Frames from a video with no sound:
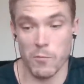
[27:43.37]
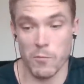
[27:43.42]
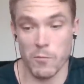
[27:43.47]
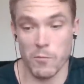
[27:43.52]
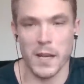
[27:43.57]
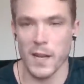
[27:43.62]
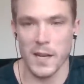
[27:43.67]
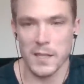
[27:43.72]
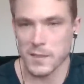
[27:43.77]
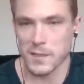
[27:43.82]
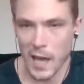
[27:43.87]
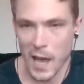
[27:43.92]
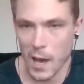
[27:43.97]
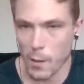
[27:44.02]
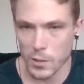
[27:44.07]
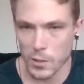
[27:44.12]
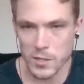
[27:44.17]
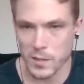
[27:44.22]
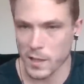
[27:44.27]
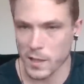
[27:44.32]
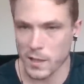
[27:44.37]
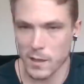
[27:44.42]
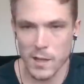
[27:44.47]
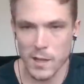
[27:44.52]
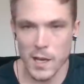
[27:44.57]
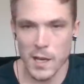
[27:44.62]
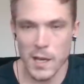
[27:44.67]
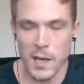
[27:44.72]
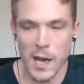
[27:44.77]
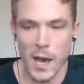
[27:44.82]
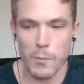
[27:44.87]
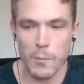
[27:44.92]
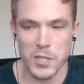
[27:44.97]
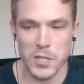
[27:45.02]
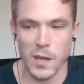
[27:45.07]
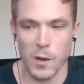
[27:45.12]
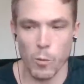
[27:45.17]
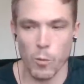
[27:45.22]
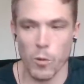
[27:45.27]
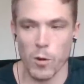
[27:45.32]
And recognizing how much that how
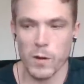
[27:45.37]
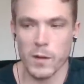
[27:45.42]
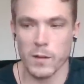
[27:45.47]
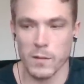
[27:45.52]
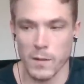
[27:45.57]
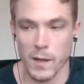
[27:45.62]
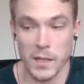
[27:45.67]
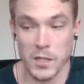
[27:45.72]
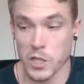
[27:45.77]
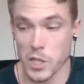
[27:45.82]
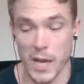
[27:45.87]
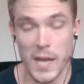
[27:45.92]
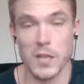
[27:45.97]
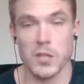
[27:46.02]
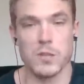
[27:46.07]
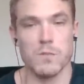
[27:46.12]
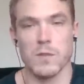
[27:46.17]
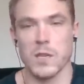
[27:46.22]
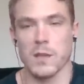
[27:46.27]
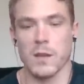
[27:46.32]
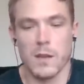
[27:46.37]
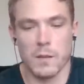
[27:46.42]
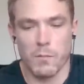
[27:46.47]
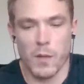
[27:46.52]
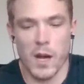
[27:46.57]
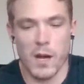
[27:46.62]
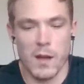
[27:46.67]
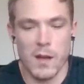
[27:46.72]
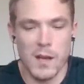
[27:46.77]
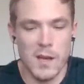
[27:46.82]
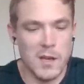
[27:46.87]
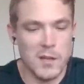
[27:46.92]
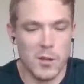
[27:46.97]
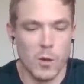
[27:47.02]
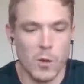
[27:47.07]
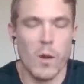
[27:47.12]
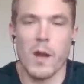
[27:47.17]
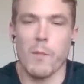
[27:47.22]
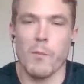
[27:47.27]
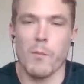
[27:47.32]
much that work like changed me, like my
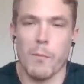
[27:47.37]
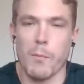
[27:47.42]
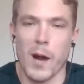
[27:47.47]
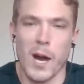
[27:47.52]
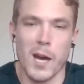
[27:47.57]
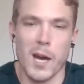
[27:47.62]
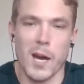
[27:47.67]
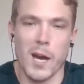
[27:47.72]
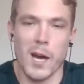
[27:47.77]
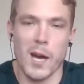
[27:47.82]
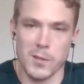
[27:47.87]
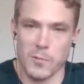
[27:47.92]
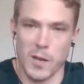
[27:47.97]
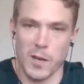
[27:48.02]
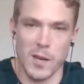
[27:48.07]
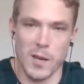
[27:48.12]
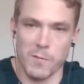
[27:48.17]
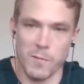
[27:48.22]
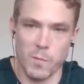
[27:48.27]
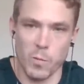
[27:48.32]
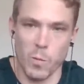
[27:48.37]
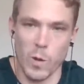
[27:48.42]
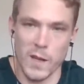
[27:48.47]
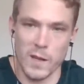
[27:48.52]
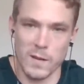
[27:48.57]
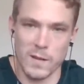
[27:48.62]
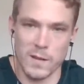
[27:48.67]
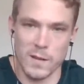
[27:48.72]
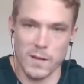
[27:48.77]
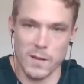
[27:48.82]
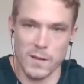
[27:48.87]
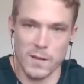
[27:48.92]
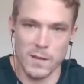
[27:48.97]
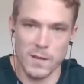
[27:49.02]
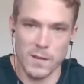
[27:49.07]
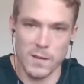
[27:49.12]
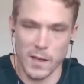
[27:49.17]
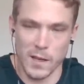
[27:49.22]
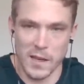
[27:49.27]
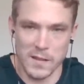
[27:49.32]
the way my body looked when I went
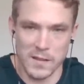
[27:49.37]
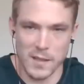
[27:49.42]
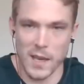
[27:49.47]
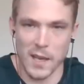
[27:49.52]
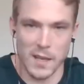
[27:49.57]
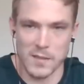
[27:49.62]
into like a,